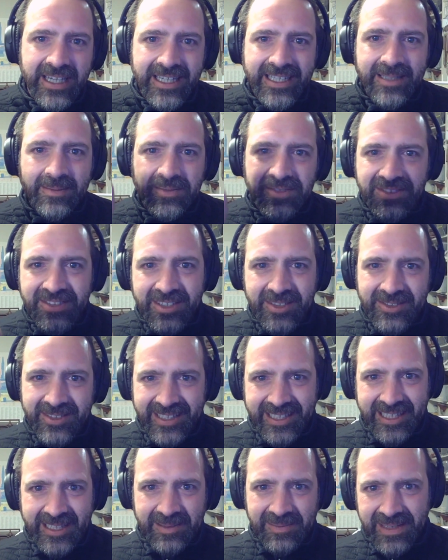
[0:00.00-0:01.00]
I am still
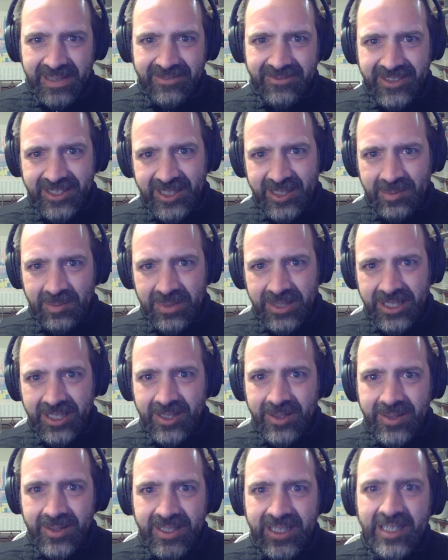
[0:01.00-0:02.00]
digging my Vision
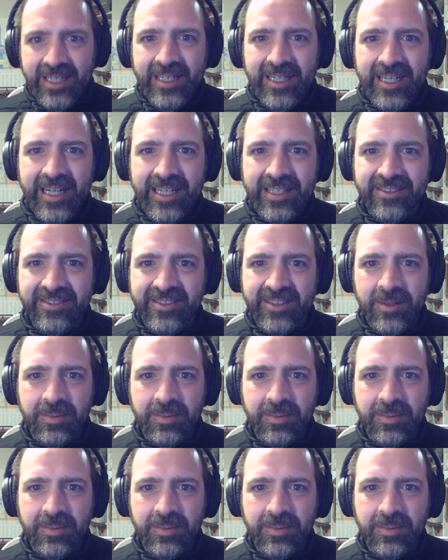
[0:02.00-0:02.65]
Pro. I still